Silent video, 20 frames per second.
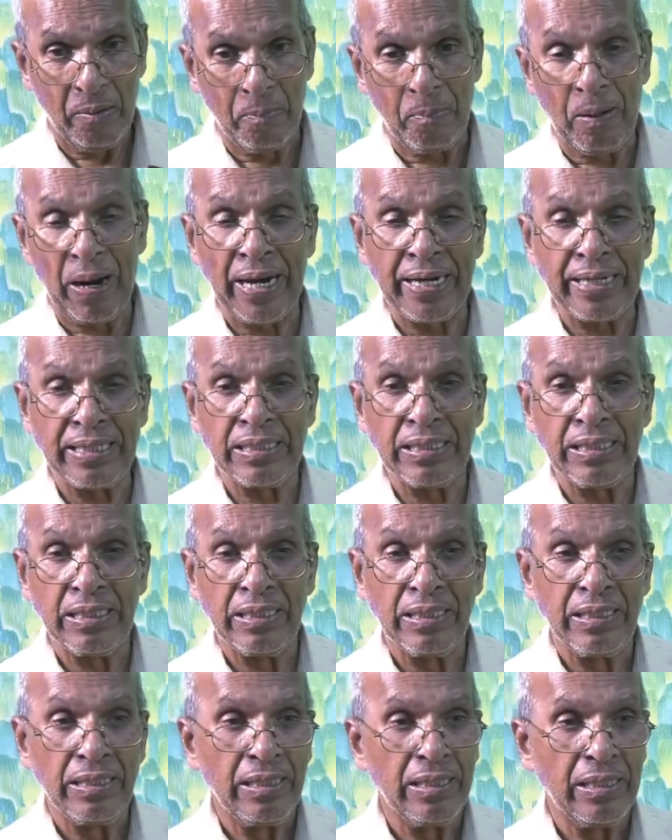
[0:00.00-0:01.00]
by
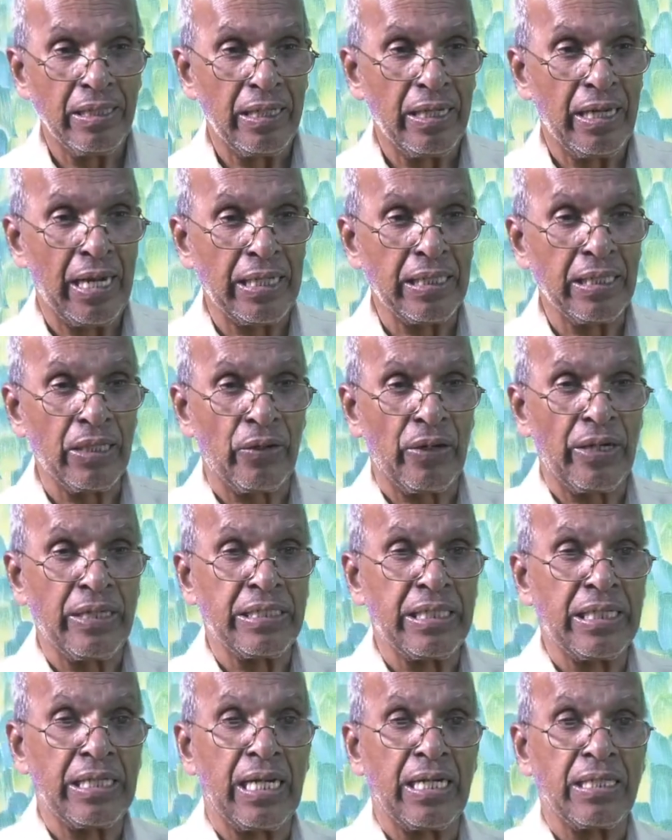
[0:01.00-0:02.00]

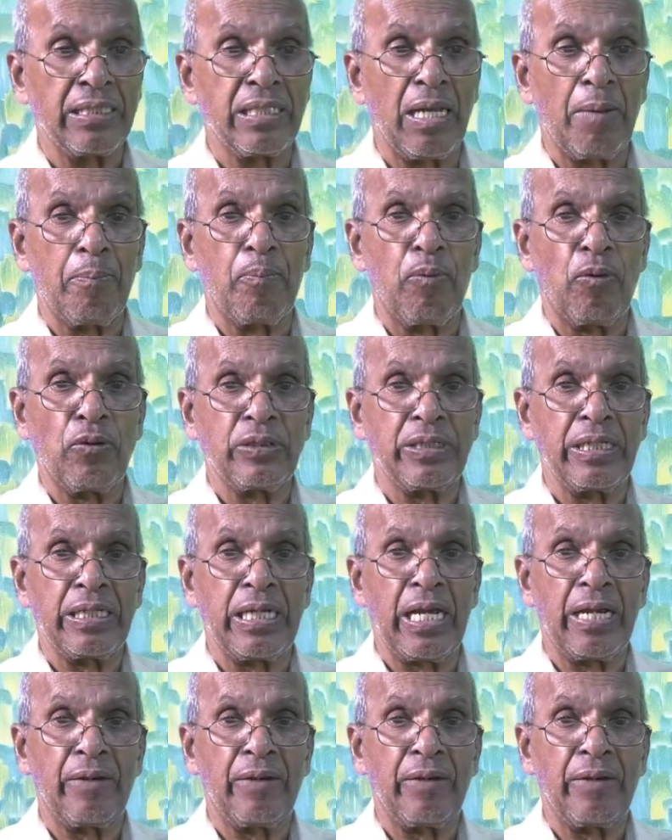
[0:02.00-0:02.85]
encouraging and supporting